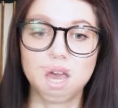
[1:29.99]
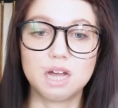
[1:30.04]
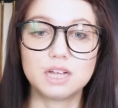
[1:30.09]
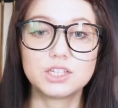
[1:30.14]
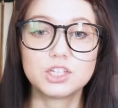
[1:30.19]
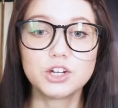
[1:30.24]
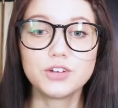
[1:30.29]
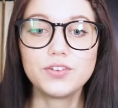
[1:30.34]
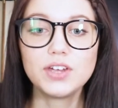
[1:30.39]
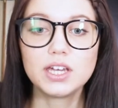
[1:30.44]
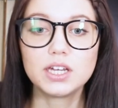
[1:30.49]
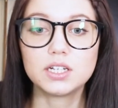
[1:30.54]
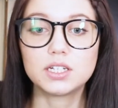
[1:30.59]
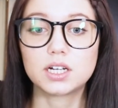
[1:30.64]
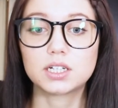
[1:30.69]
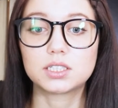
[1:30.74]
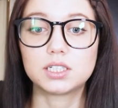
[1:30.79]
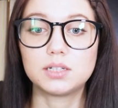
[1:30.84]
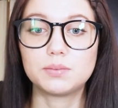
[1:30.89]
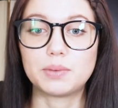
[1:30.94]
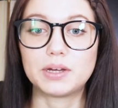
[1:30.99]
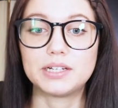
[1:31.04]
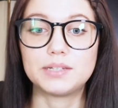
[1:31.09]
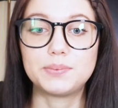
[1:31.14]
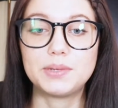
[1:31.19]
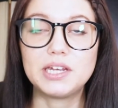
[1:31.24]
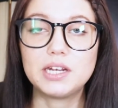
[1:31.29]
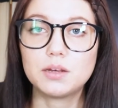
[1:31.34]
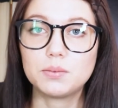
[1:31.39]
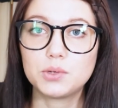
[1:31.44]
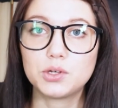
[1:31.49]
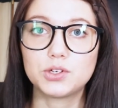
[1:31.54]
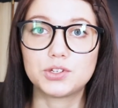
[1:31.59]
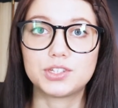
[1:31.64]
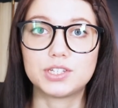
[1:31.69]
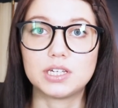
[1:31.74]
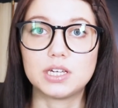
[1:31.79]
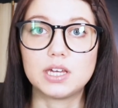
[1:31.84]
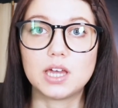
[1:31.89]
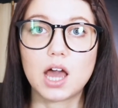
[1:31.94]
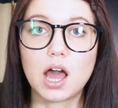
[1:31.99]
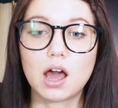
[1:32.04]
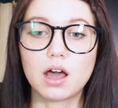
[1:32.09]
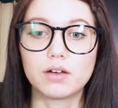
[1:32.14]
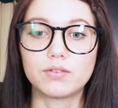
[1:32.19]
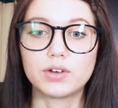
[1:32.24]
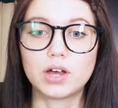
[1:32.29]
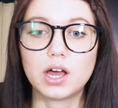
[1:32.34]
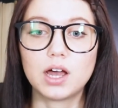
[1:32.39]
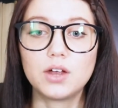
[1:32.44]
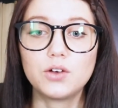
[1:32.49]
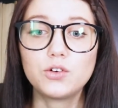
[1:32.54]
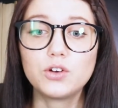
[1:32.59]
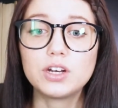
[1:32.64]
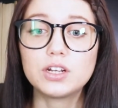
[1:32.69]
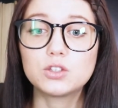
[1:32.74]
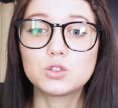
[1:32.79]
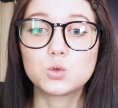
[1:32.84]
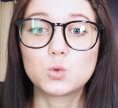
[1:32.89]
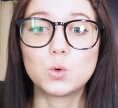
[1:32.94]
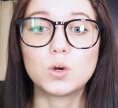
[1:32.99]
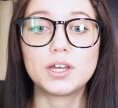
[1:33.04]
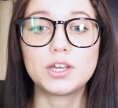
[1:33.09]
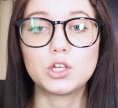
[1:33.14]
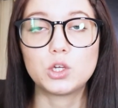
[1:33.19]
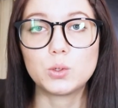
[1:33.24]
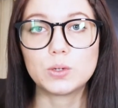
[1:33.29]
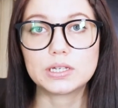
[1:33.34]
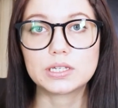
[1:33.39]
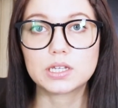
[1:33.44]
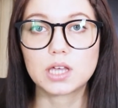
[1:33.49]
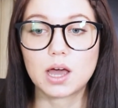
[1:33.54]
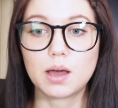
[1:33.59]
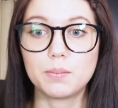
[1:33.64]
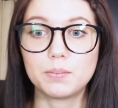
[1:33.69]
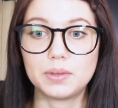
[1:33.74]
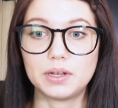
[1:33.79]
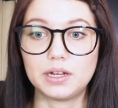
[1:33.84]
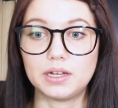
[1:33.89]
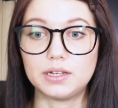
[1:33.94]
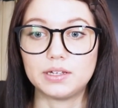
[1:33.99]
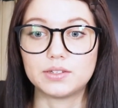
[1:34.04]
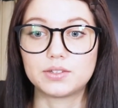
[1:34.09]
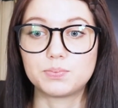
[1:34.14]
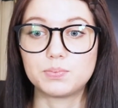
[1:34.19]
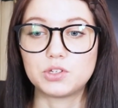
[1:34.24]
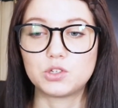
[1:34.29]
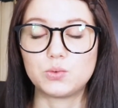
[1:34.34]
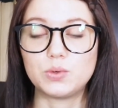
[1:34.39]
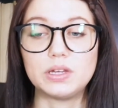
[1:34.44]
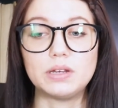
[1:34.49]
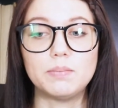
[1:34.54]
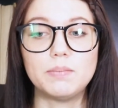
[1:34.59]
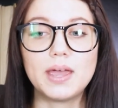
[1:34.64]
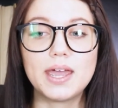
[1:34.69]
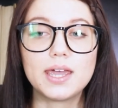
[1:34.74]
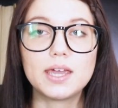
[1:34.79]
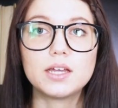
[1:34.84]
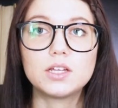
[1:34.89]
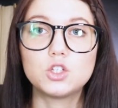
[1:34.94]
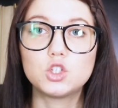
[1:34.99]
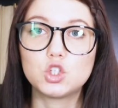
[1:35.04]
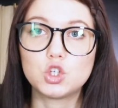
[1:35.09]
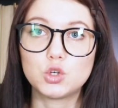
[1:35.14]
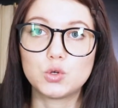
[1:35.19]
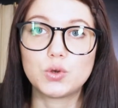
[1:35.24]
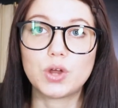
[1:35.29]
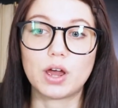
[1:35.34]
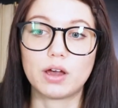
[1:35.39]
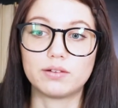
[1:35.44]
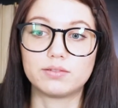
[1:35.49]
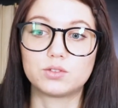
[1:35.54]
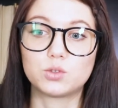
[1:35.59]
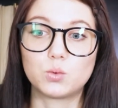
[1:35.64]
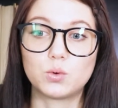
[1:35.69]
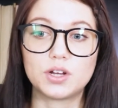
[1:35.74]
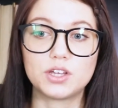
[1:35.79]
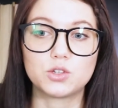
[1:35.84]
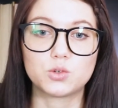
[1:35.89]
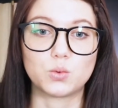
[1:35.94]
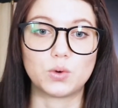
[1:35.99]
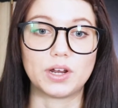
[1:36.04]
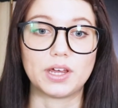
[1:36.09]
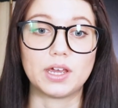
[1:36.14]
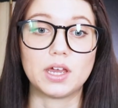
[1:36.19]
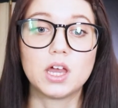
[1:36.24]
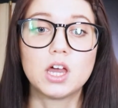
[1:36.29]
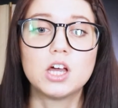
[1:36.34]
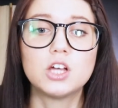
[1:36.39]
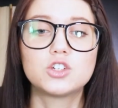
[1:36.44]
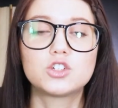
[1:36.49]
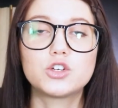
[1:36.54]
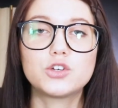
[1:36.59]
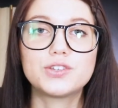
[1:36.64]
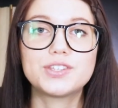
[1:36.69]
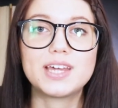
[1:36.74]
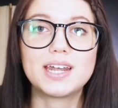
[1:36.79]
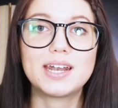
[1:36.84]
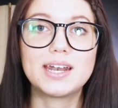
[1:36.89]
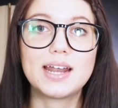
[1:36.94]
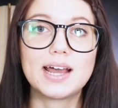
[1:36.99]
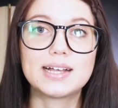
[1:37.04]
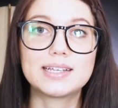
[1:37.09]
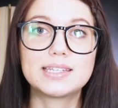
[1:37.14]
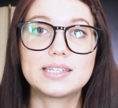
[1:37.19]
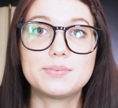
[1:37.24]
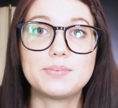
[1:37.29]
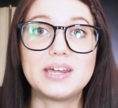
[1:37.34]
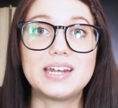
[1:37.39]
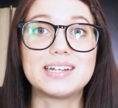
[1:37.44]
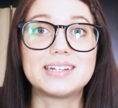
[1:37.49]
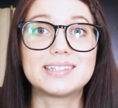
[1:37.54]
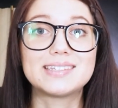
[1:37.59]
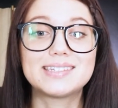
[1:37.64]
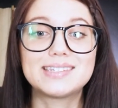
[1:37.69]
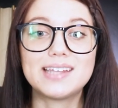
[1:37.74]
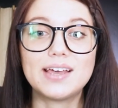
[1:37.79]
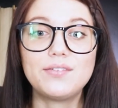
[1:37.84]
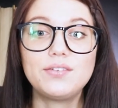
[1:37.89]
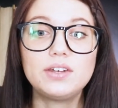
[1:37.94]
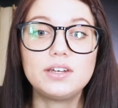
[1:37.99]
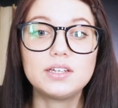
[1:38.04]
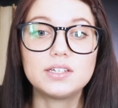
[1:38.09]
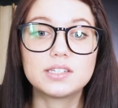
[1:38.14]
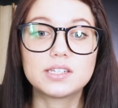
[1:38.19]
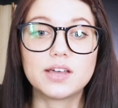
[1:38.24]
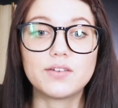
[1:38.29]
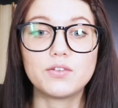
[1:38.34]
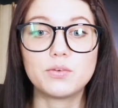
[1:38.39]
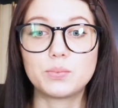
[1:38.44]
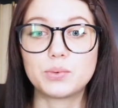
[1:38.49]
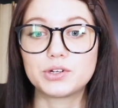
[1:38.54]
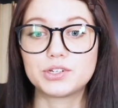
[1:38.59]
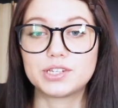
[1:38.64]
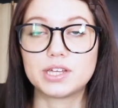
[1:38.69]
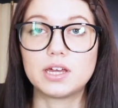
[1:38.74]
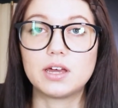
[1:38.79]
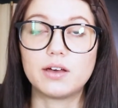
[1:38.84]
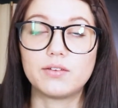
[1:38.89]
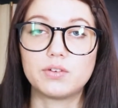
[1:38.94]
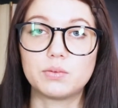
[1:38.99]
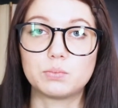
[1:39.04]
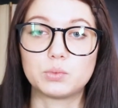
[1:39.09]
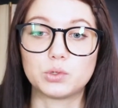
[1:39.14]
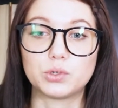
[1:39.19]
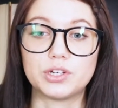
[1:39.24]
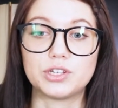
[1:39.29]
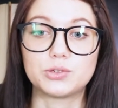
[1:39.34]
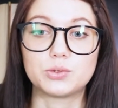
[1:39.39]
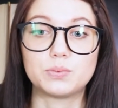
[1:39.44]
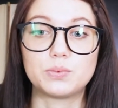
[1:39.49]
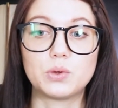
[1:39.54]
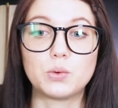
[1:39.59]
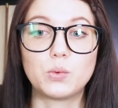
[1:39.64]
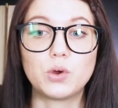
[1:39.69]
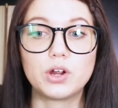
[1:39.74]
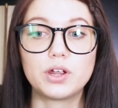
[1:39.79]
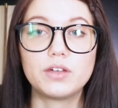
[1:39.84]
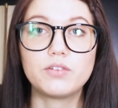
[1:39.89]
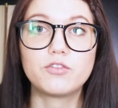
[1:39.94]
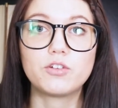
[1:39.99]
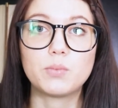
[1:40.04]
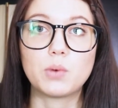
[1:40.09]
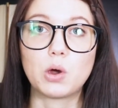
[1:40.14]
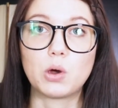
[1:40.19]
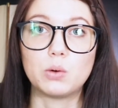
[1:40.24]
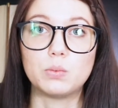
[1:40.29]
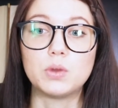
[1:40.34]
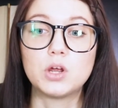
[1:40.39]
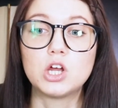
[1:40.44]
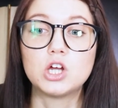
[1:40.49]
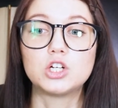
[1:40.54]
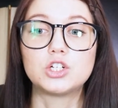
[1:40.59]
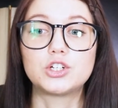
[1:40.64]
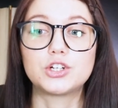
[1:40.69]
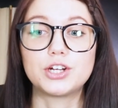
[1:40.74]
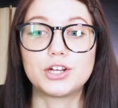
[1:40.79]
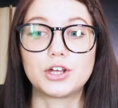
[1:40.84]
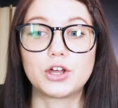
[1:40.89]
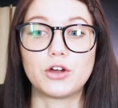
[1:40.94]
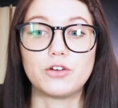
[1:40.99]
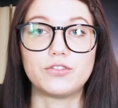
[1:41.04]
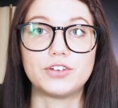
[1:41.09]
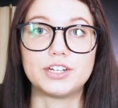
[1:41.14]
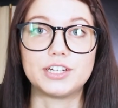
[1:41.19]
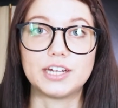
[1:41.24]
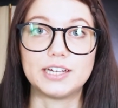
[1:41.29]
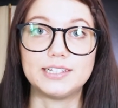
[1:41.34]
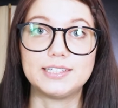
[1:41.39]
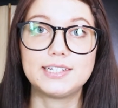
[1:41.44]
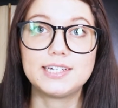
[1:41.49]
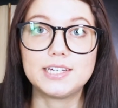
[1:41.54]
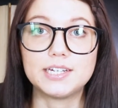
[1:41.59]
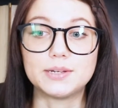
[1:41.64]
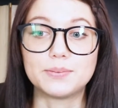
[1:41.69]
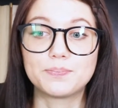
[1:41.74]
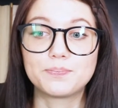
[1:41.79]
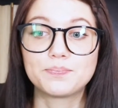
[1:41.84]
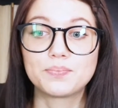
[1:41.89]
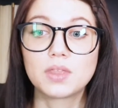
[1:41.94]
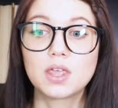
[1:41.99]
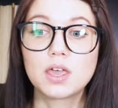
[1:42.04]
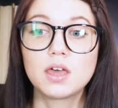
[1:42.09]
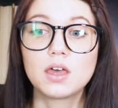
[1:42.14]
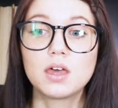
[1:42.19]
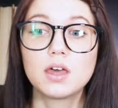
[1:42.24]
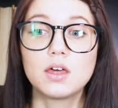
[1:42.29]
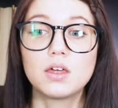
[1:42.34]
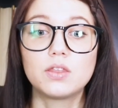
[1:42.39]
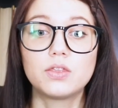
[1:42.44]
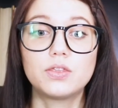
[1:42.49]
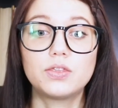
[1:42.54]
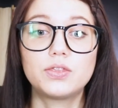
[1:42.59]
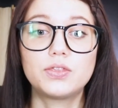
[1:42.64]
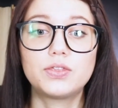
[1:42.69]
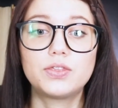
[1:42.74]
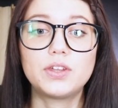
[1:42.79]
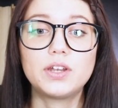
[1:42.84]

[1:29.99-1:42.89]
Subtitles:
A survey conducted by PwC of 120 US companies between May and June of 2020 shows that an estimated 77% of employees would be working from home during COVID-19.